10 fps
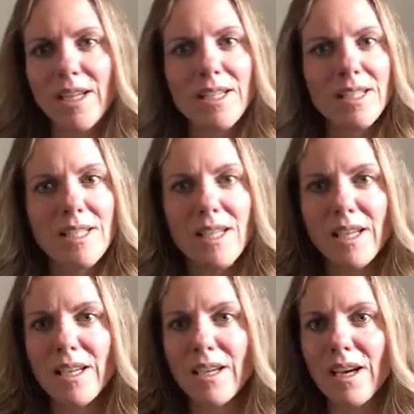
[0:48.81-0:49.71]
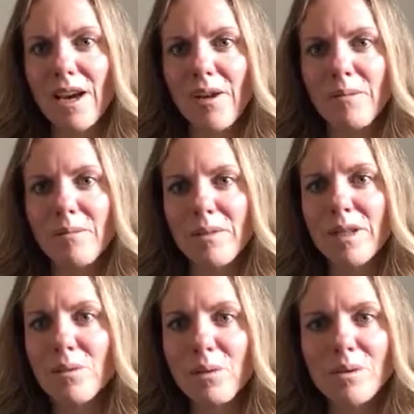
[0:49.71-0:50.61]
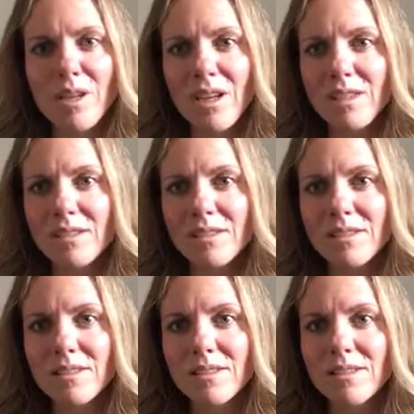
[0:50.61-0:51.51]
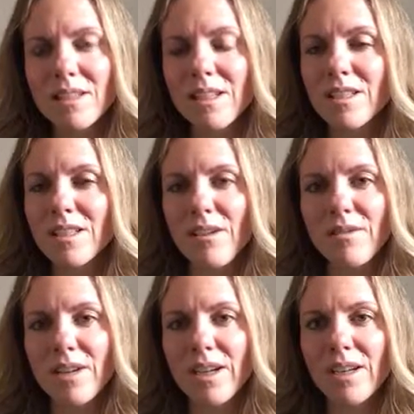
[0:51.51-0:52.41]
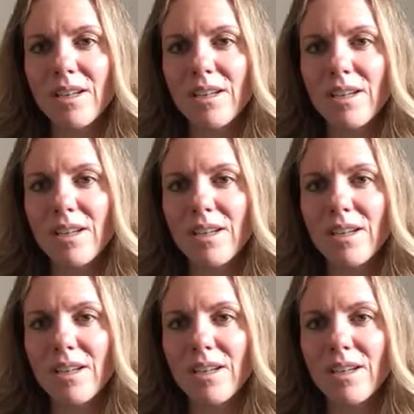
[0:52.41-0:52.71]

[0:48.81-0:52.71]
see his wounding and his suffering,